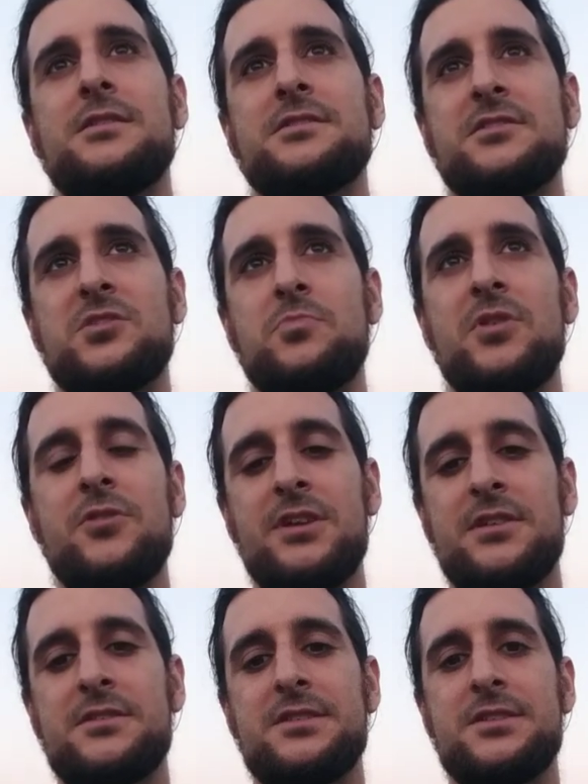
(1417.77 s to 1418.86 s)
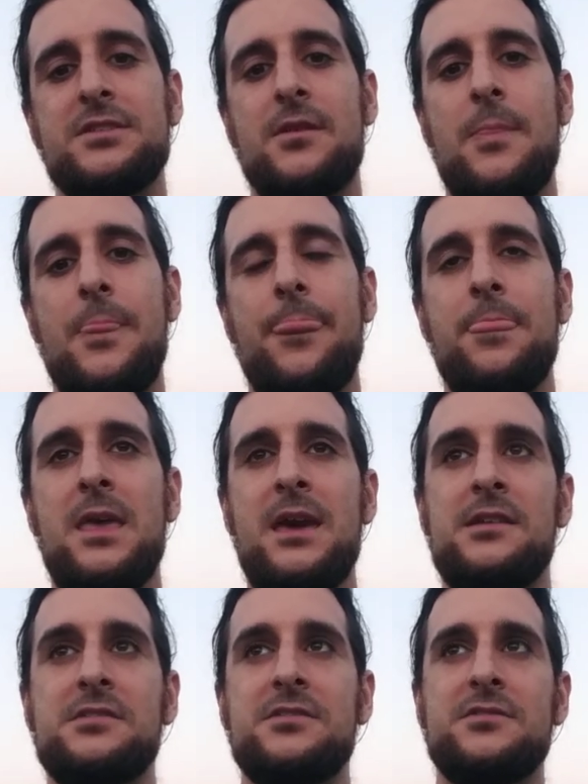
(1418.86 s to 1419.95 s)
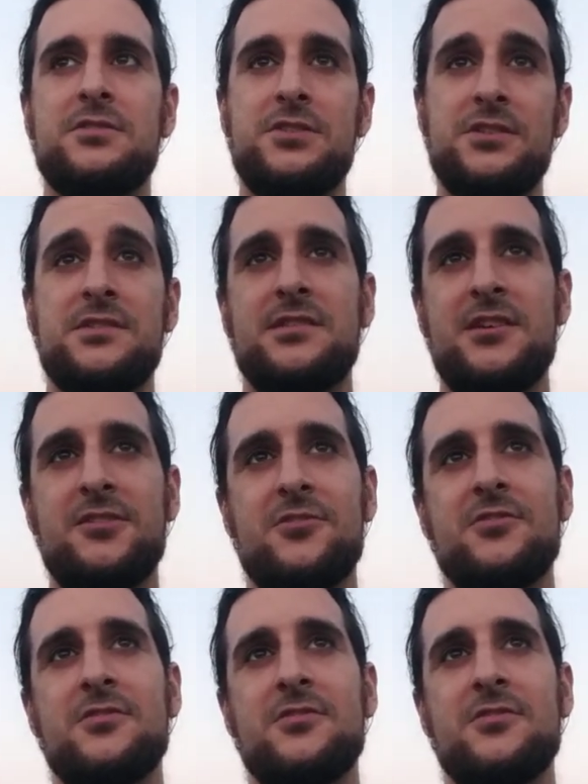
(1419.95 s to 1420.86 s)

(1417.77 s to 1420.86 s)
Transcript: experience, and it's just like